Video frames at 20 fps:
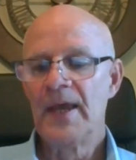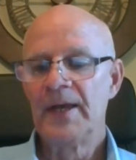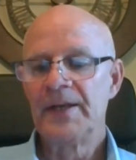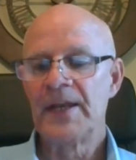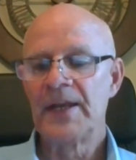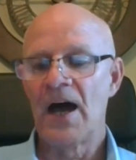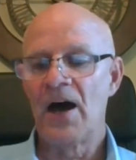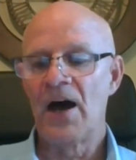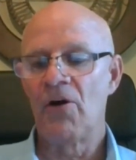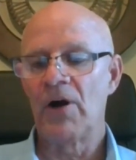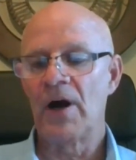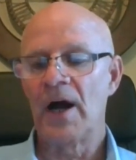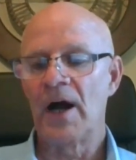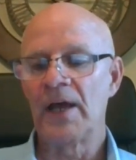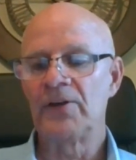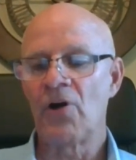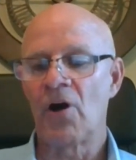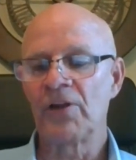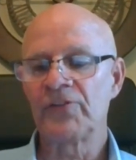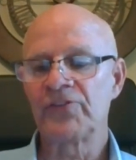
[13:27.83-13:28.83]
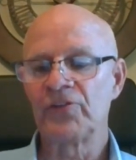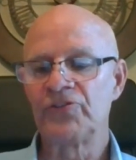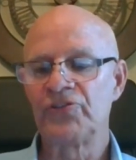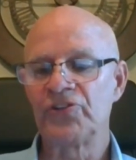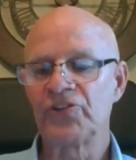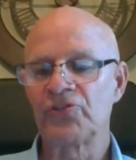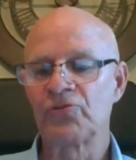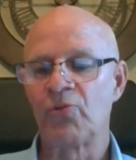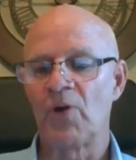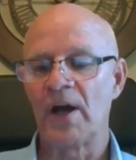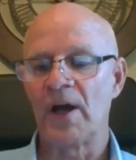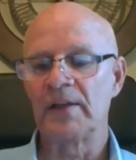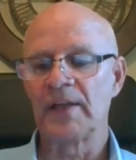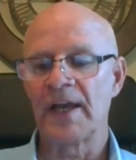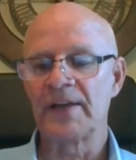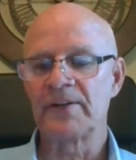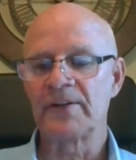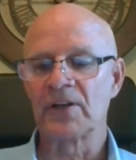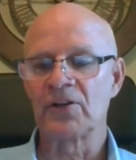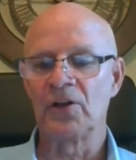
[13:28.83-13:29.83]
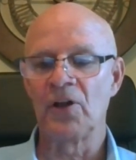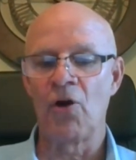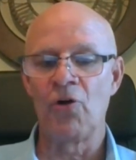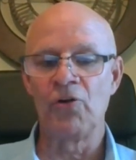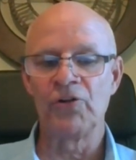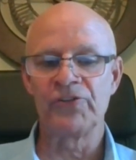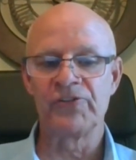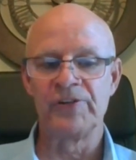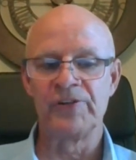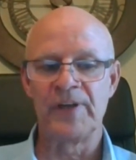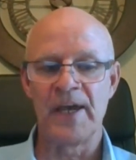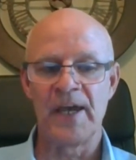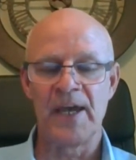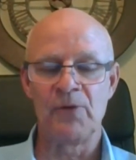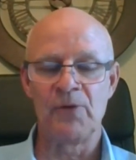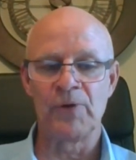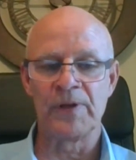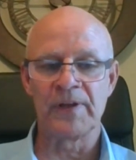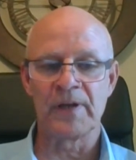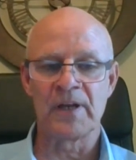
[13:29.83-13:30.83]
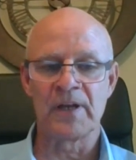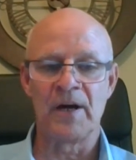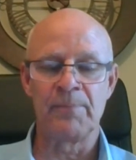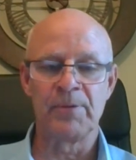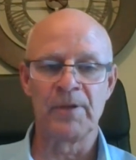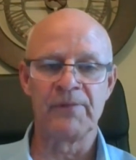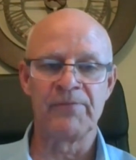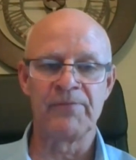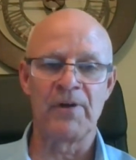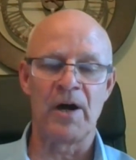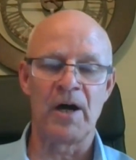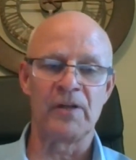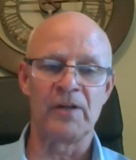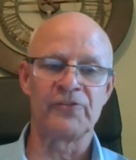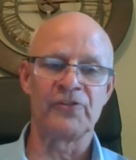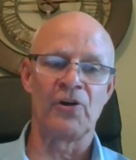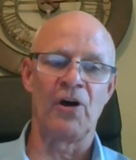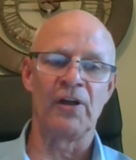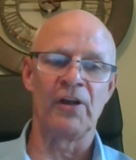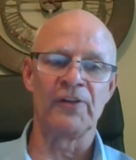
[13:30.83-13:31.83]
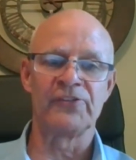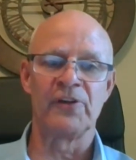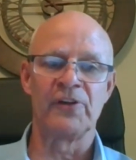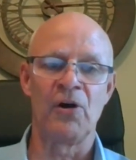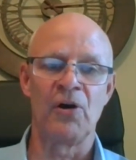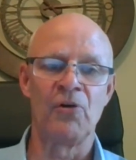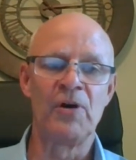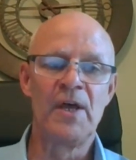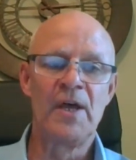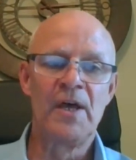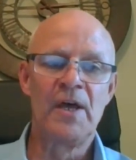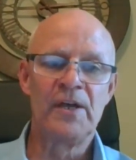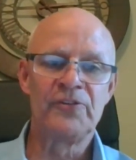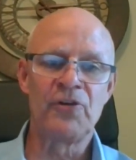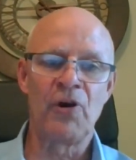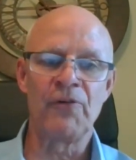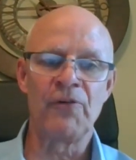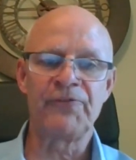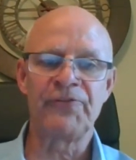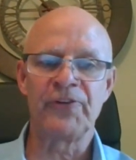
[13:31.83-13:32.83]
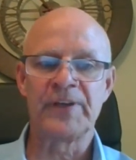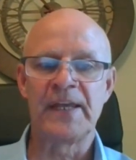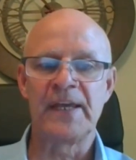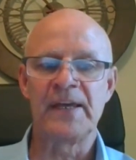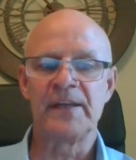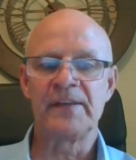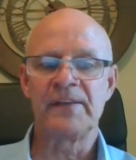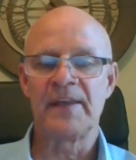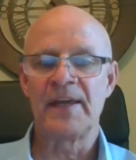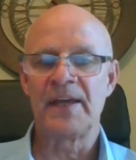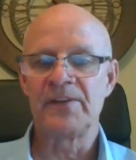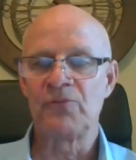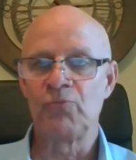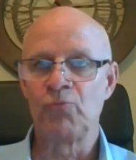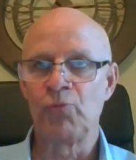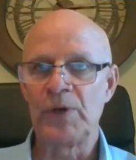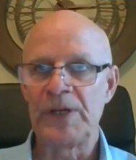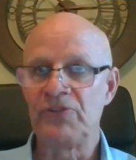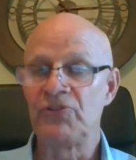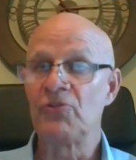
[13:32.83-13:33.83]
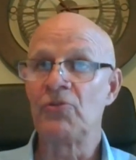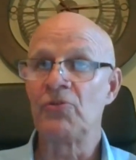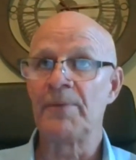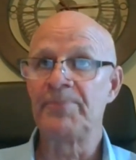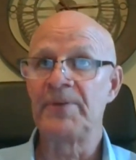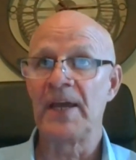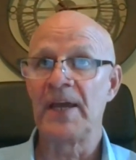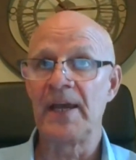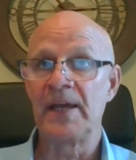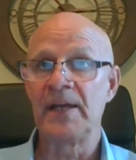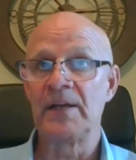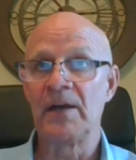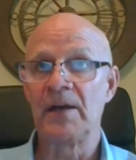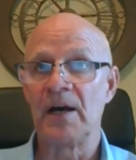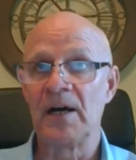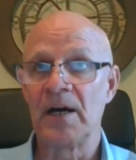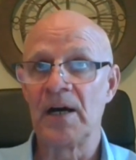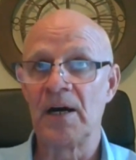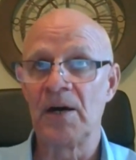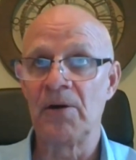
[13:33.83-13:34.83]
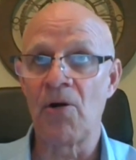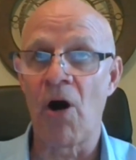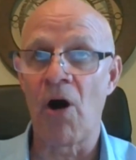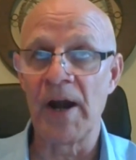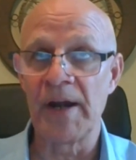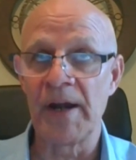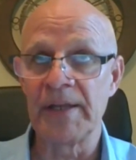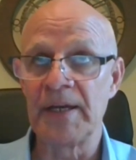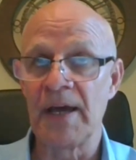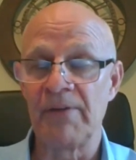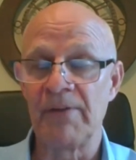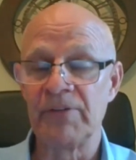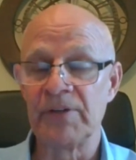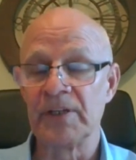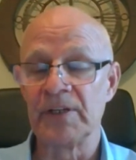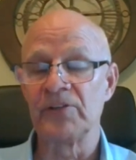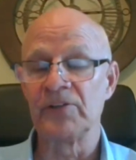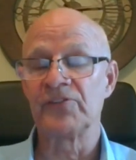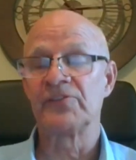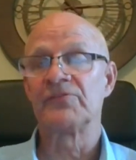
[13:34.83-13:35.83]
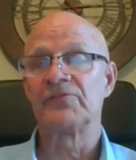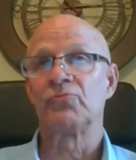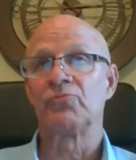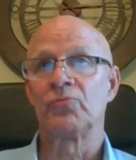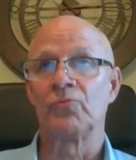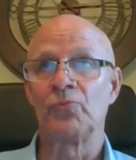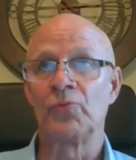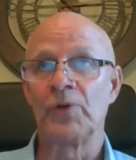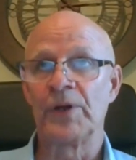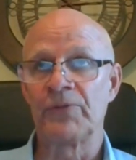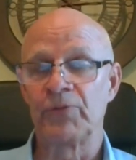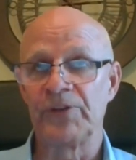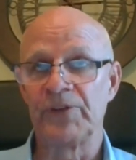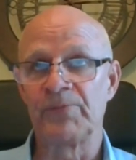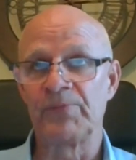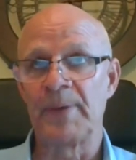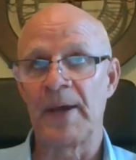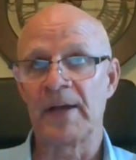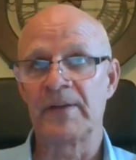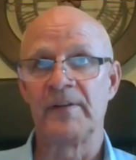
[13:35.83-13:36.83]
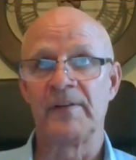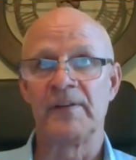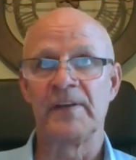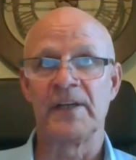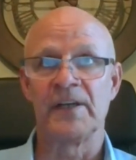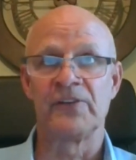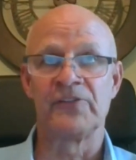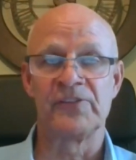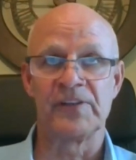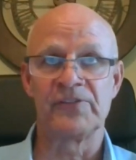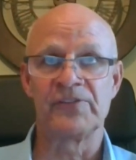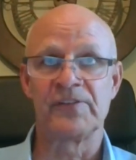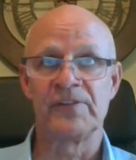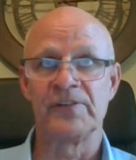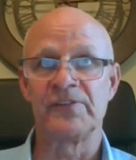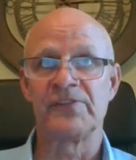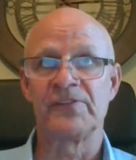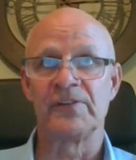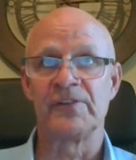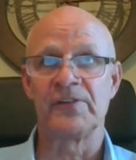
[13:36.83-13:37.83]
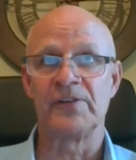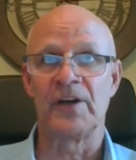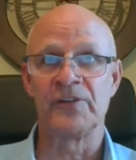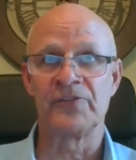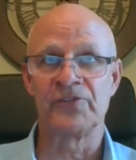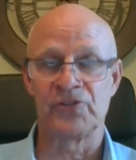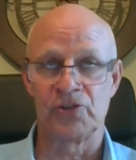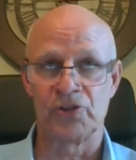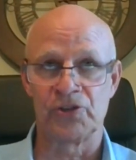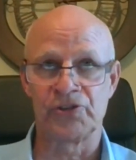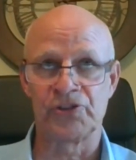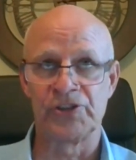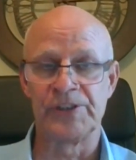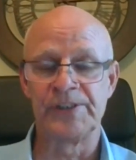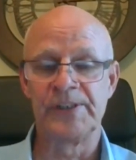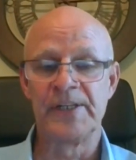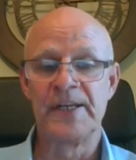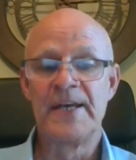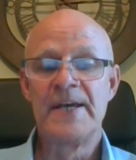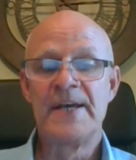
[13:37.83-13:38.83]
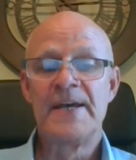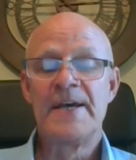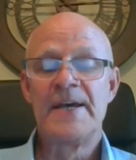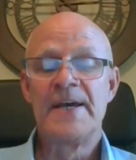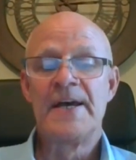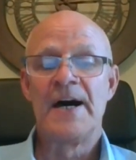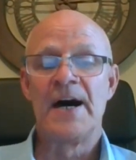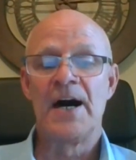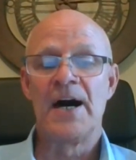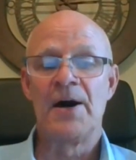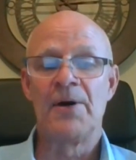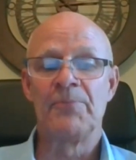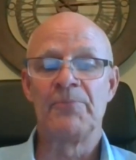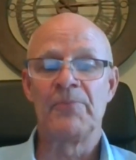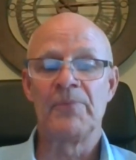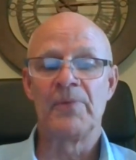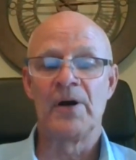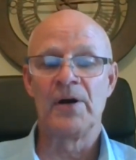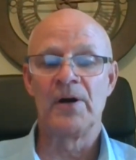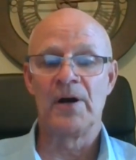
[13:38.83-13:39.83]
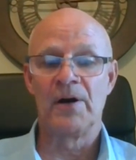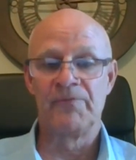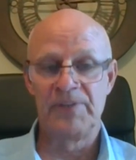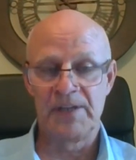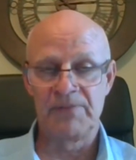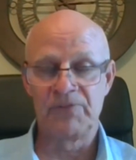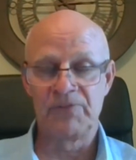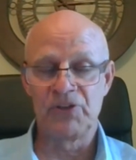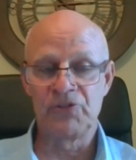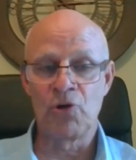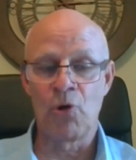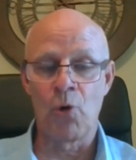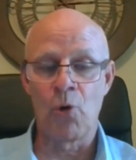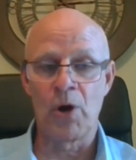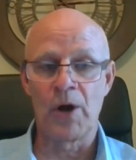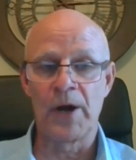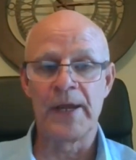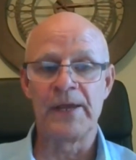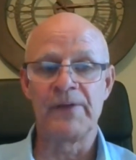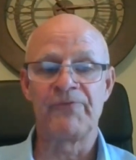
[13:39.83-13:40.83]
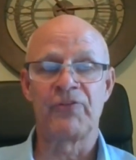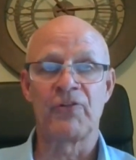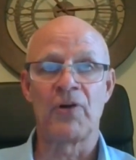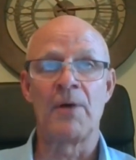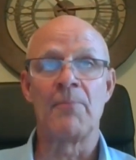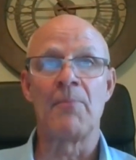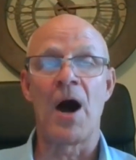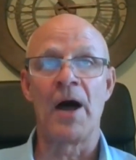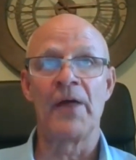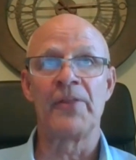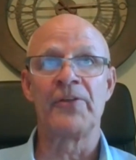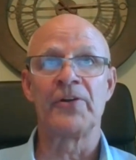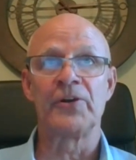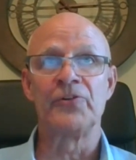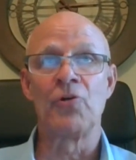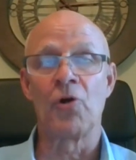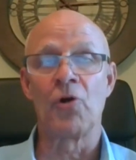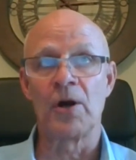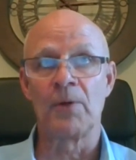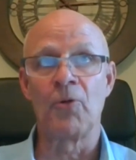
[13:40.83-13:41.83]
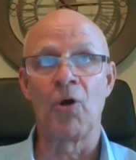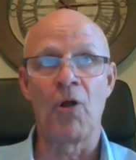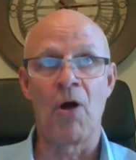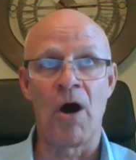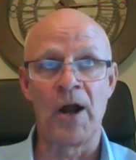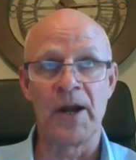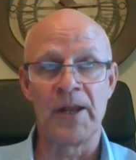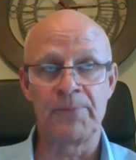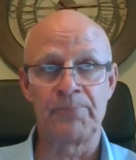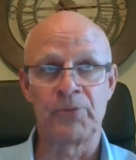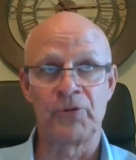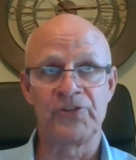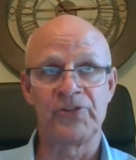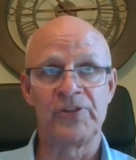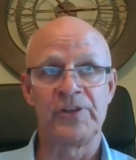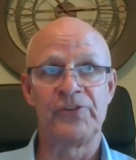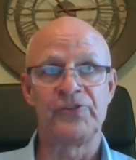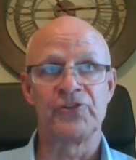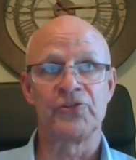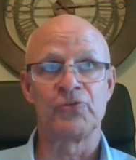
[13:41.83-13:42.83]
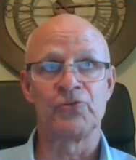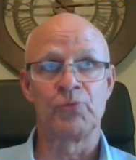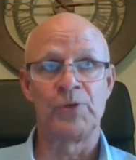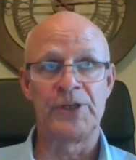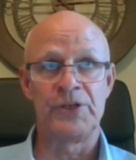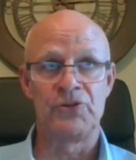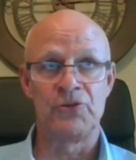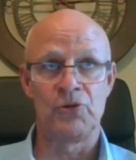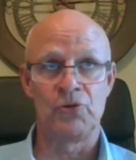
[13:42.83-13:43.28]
Now, I'd also just like to close today with a couple of thoughts also. Don't forget that we do obtain audit evidence with respect to the existence assertion of inventory from other normal audit procedures we